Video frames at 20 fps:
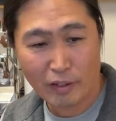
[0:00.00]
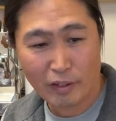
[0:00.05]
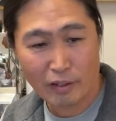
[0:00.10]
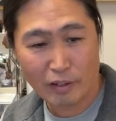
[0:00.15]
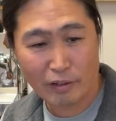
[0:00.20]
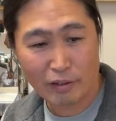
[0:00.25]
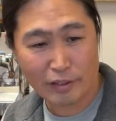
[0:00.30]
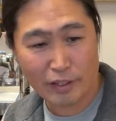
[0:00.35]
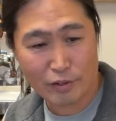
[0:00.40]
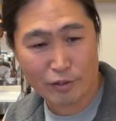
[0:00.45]

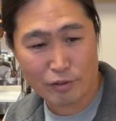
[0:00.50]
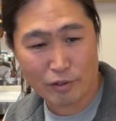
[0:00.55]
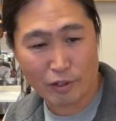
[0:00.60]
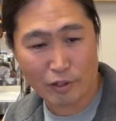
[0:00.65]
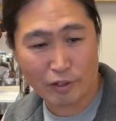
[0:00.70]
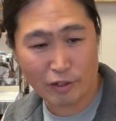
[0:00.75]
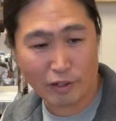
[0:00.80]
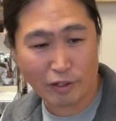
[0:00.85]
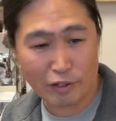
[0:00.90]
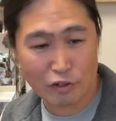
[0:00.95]
Okay,
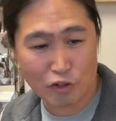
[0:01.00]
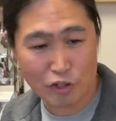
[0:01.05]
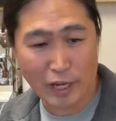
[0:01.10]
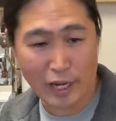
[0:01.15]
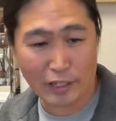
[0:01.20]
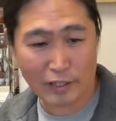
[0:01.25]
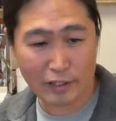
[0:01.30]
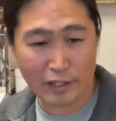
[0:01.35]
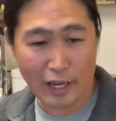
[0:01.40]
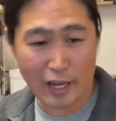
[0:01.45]
so uh,
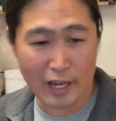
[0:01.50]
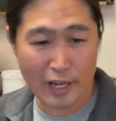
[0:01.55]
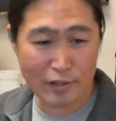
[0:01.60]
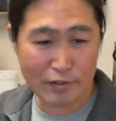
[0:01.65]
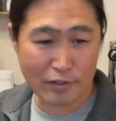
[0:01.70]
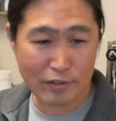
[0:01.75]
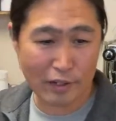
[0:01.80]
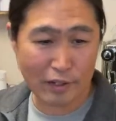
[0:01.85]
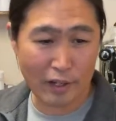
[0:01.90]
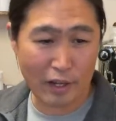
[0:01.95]
Jackie
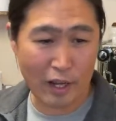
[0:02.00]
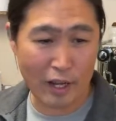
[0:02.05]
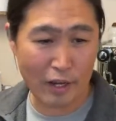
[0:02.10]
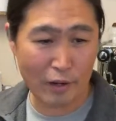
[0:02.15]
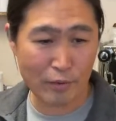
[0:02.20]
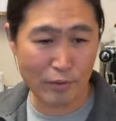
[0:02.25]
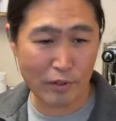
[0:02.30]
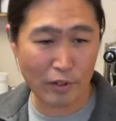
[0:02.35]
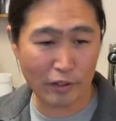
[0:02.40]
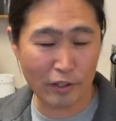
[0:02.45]
asked, uh,
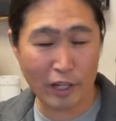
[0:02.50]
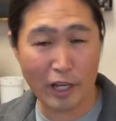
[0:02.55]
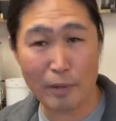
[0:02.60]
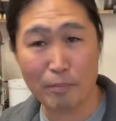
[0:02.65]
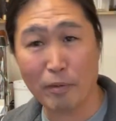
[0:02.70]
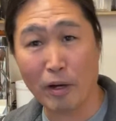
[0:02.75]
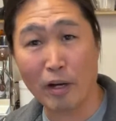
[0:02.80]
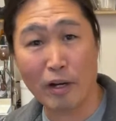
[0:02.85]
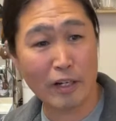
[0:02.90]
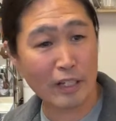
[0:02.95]
how's the
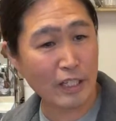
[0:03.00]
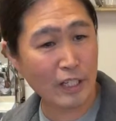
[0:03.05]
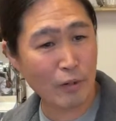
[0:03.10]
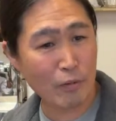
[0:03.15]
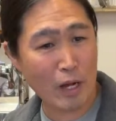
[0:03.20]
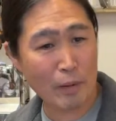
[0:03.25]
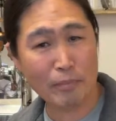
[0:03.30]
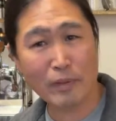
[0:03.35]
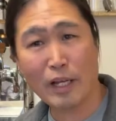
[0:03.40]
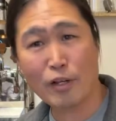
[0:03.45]
temp? Uh, you know,
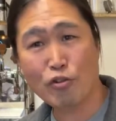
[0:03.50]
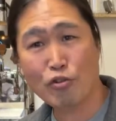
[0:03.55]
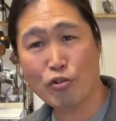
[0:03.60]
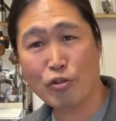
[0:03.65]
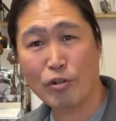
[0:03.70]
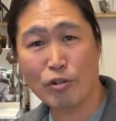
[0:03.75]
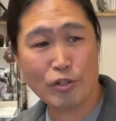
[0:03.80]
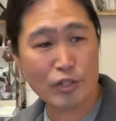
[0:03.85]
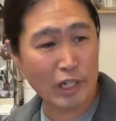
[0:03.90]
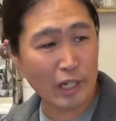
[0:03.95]
I'm not
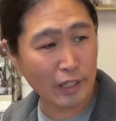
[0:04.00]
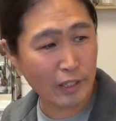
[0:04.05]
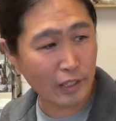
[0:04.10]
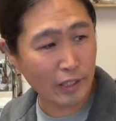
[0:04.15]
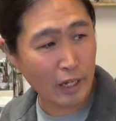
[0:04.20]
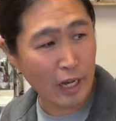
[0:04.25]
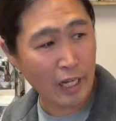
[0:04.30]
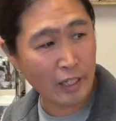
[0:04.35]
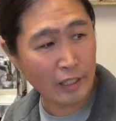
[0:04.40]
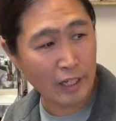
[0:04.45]
sure, Jackie.
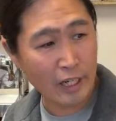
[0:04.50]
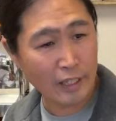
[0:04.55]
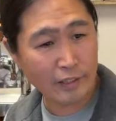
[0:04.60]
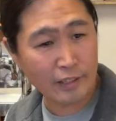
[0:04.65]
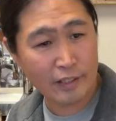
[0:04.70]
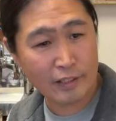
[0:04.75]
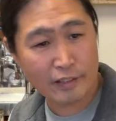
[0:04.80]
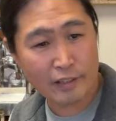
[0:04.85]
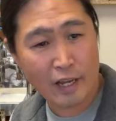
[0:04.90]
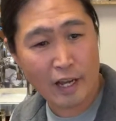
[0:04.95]
I, I
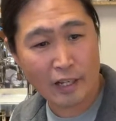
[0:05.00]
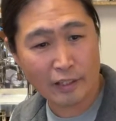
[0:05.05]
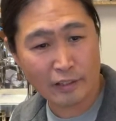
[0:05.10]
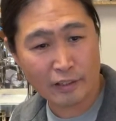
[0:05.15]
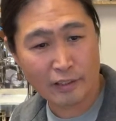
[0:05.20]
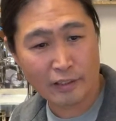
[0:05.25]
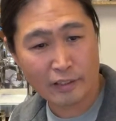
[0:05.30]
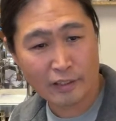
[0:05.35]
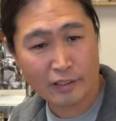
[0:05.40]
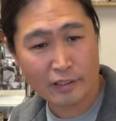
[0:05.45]
did
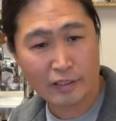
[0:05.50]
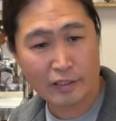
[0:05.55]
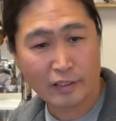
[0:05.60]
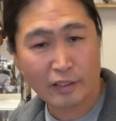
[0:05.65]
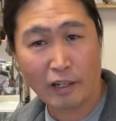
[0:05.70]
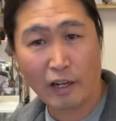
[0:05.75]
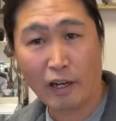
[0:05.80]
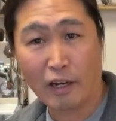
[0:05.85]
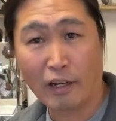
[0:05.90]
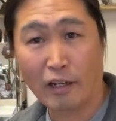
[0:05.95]
not
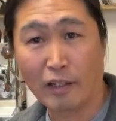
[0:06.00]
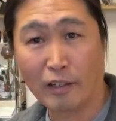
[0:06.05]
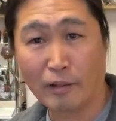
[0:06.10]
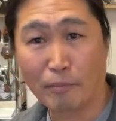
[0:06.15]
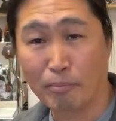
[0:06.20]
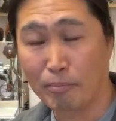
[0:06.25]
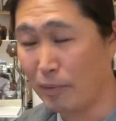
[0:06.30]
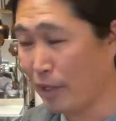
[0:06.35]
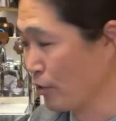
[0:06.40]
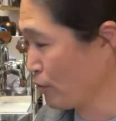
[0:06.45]
uh,
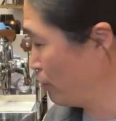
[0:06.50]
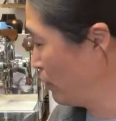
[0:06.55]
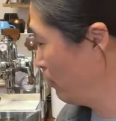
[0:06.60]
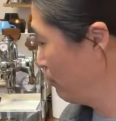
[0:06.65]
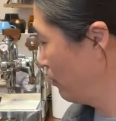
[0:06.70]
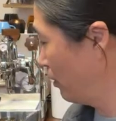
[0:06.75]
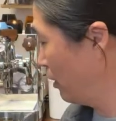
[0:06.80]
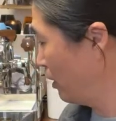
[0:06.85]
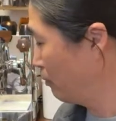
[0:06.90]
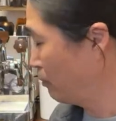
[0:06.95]
measure it,
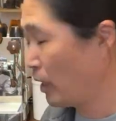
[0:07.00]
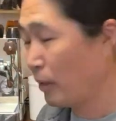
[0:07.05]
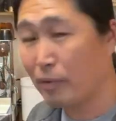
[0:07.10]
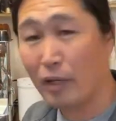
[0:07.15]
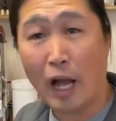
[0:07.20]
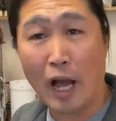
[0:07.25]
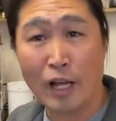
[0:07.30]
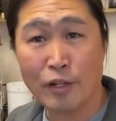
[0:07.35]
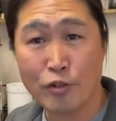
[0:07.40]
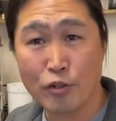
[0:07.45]
but maybe
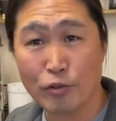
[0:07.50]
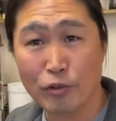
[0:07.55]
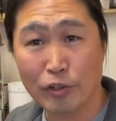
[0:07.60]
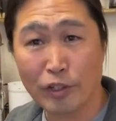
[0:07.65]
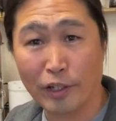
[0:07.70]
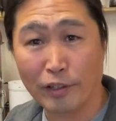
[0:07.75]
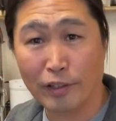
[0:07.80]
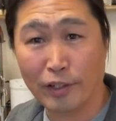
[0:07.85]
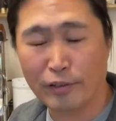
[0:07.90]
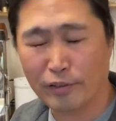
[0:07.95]
I should do
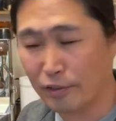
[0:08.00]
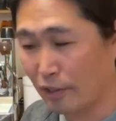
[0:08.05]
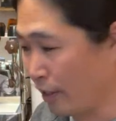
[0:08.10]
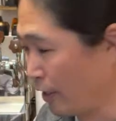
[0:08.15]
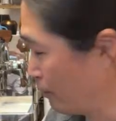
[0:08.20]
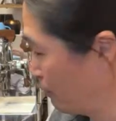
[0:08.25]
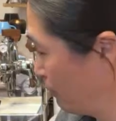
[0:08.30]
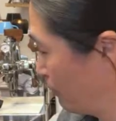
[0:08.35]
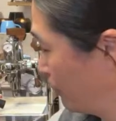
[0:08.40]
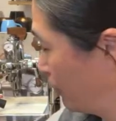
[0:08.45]
that next time.
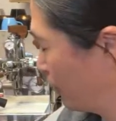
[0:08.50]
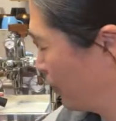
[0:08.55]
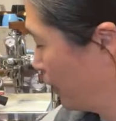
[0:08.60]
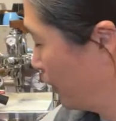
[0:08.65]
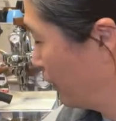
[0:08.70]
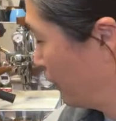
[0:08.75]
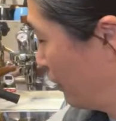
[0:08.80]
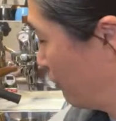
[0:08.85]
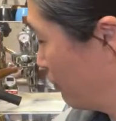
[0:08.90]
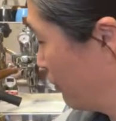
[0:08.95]
Okay,
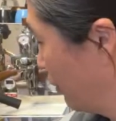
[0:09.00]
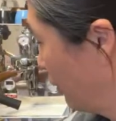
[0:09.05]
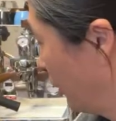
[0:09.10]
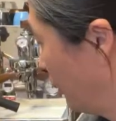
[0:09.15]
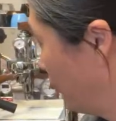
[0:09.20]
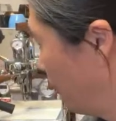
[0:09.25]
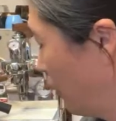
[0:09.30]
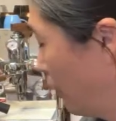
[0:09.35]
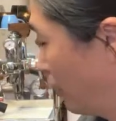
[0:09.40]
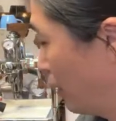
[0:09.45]
definitely.
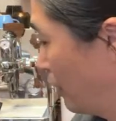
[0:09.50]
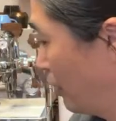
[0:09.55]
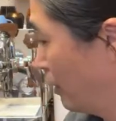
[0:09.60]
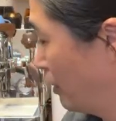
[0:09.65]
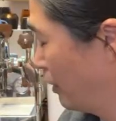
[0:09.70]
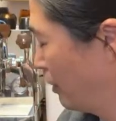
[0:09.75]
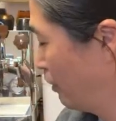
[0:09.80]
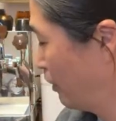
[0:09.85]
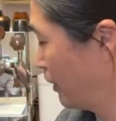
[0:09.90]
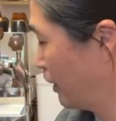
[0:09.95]
But
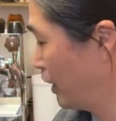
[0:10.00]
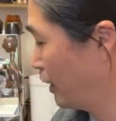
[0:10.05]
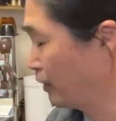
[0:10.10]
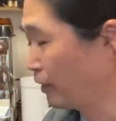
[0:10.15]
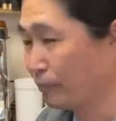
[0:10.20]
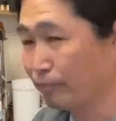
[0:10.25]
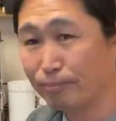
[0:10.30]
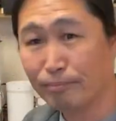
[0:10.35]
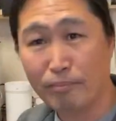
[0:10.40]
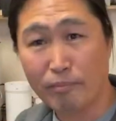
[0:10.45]
again,
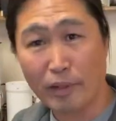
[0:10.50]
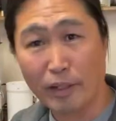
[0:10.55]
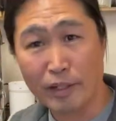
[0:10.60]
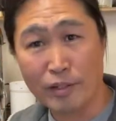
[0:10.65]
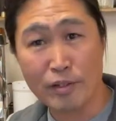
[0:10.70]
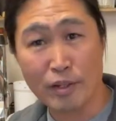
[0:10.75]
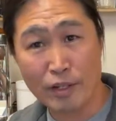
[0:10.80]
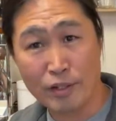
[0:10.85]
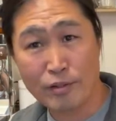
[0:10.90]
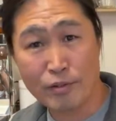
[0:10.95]

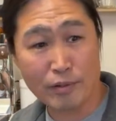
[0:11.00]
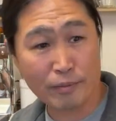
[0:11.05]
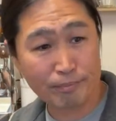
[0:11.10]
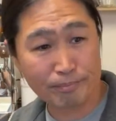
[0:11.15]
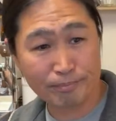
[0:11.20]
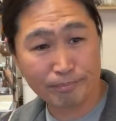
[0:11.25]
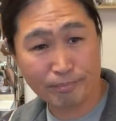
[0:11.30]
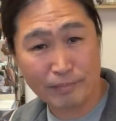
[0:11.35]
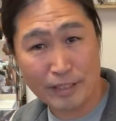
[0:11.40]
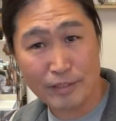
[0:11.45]
is, is
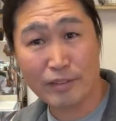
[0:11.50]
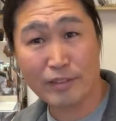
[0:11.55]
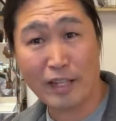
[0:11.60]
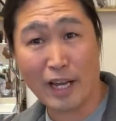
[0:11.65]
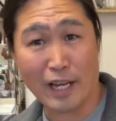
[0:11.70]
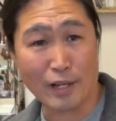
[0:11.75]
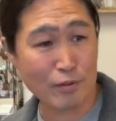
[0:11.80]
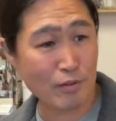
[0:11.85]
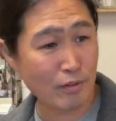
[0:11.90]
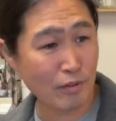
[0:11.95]
it's
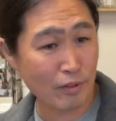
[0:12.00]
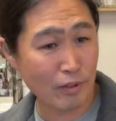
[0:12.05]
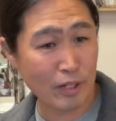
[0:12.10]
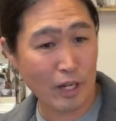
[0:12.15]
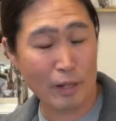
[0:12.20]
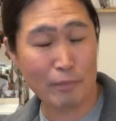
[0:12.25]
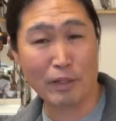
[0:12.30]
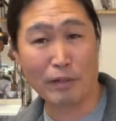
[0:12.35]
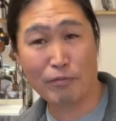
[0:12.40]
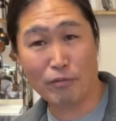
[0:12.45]
nice.
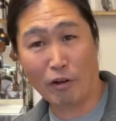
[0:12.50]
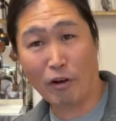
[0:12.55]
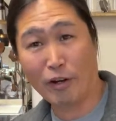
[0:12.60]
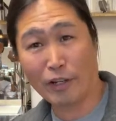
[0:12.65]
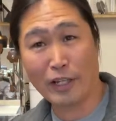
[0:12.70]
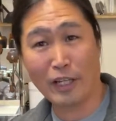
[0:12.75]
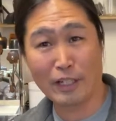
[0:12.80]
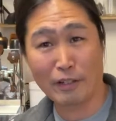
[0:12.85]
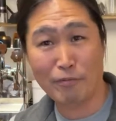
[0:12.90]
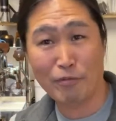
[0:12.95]
I mean, if,
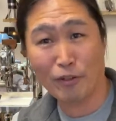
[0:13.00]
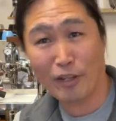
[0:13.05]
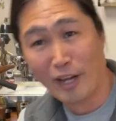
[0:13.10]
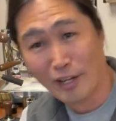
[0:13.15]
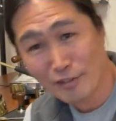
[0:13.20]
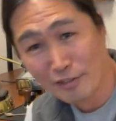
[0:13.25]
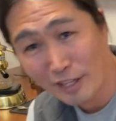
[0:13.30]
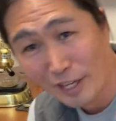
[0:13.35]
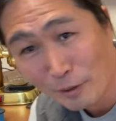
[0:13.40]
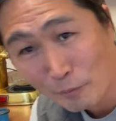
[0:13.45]
again, if you
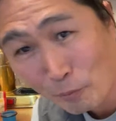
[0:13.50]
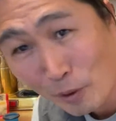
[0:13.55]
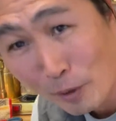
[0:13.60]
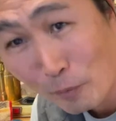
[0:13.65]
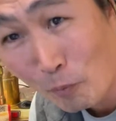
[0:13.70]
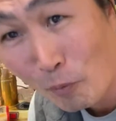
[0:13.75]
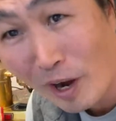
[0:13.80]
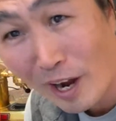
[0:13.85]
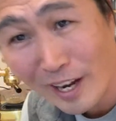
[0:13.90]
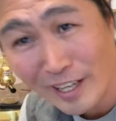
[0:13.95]
guys like red
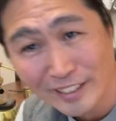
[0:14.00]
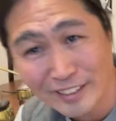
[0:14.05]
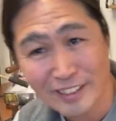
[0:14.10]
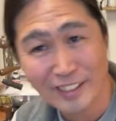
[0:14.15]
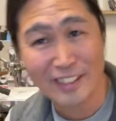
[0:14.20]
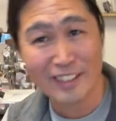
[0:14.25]
wine,